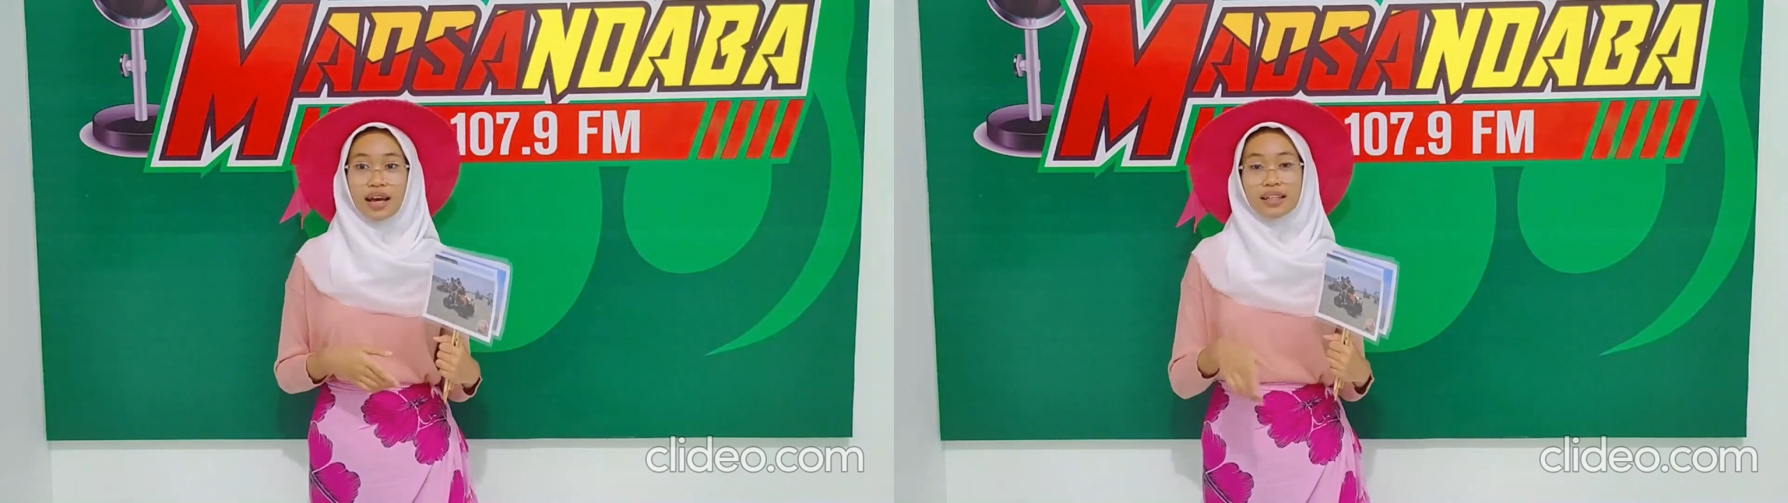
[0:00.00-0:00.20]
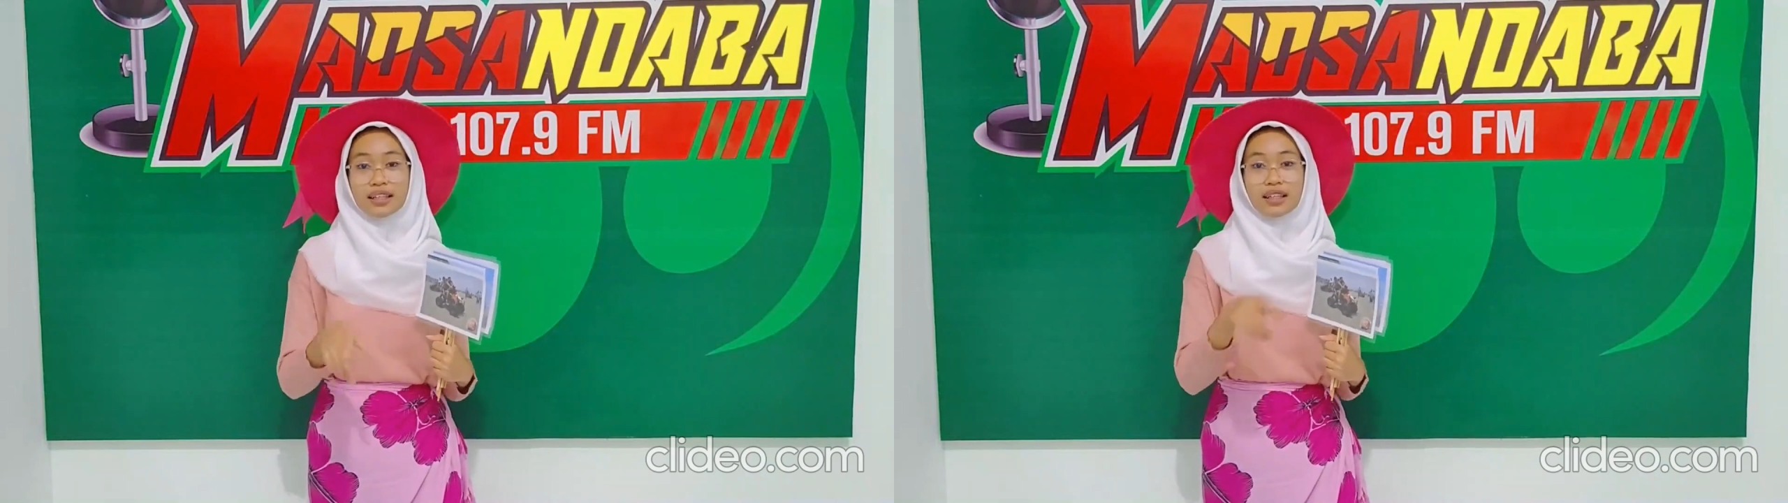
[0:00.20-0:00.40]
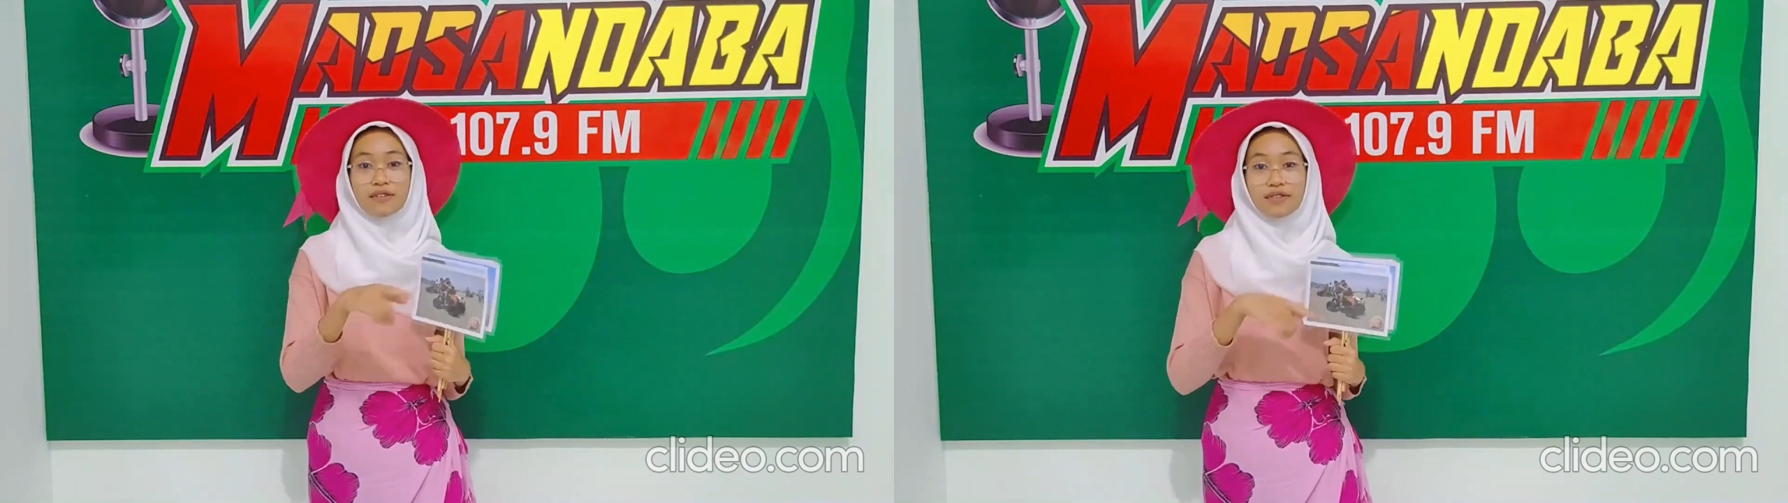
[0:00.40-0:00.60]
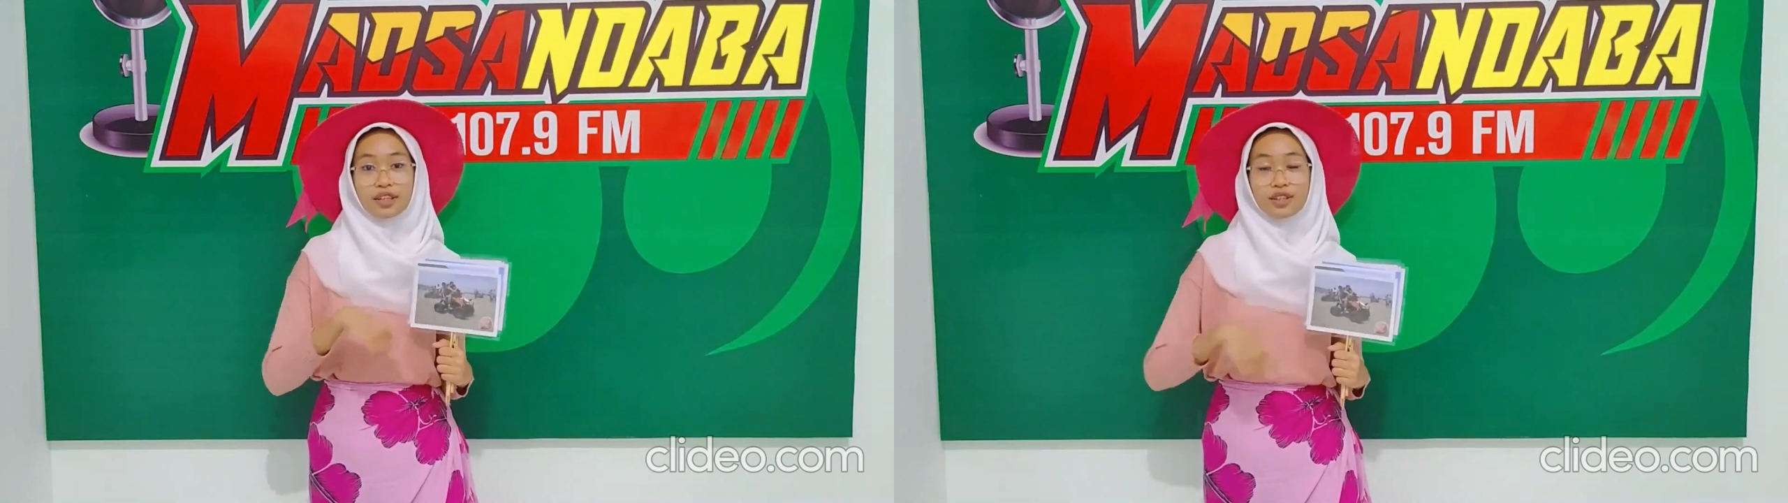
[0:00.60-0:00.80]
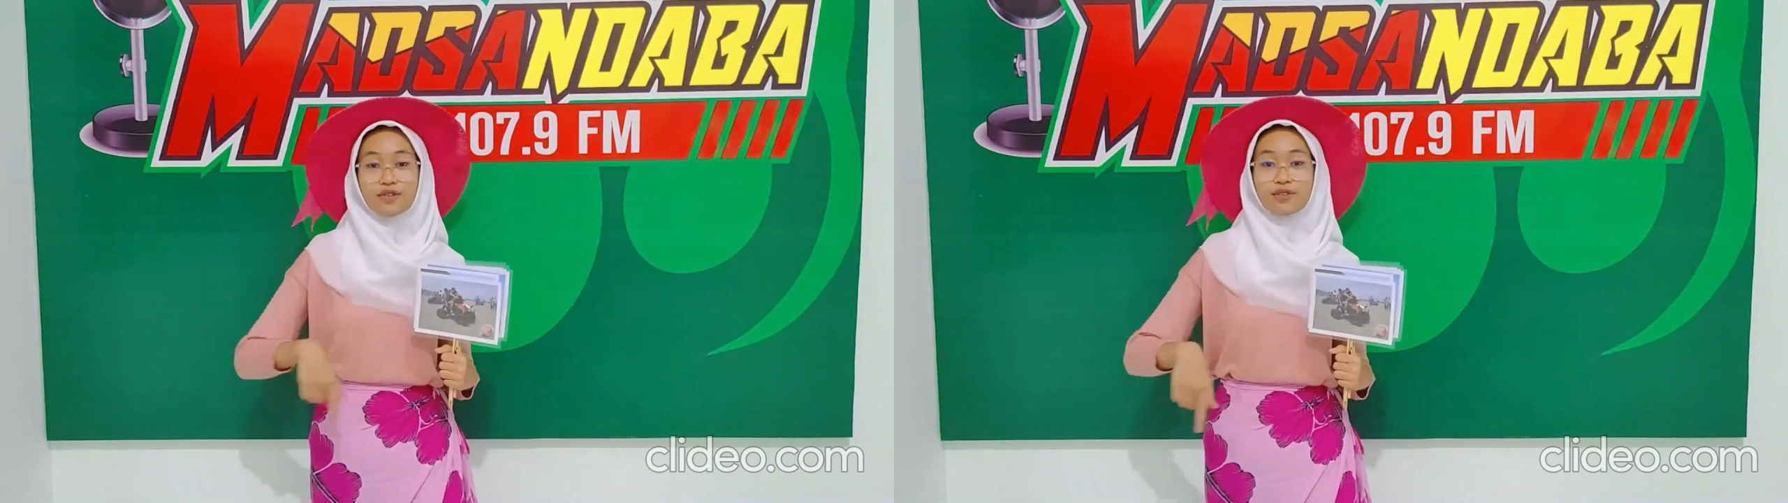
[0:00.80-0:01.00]

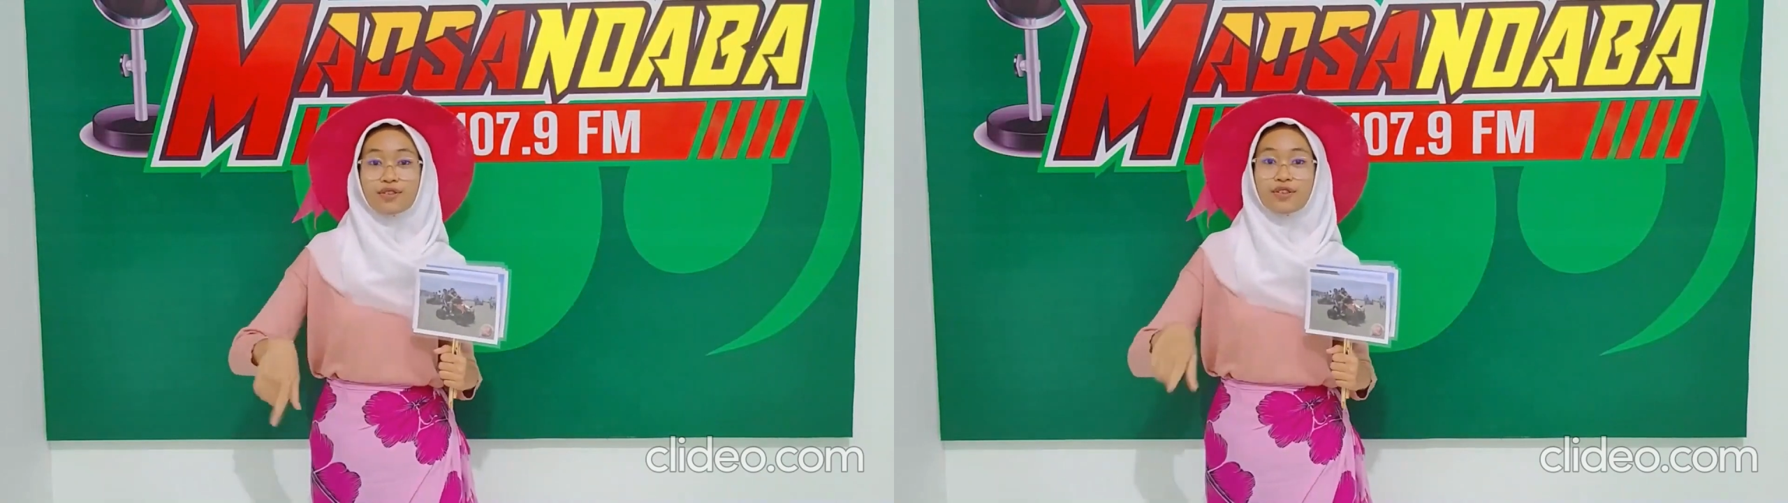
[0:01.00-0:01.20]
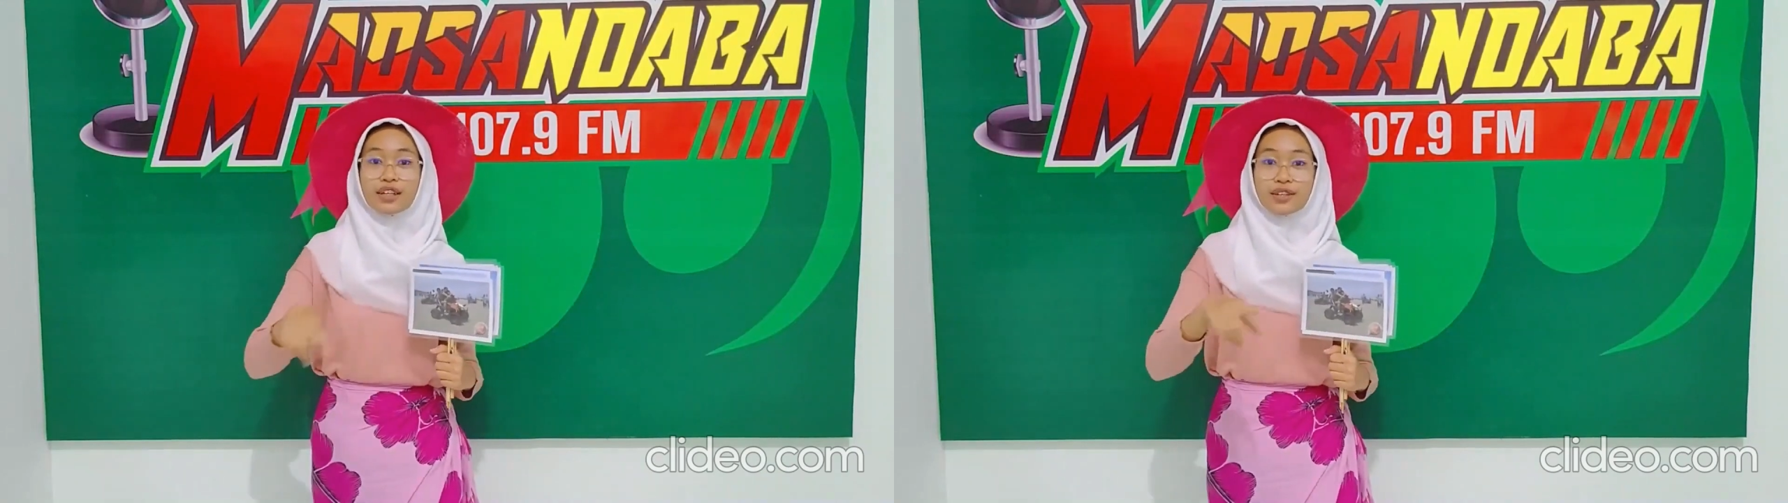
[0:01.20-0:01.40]
ATV to go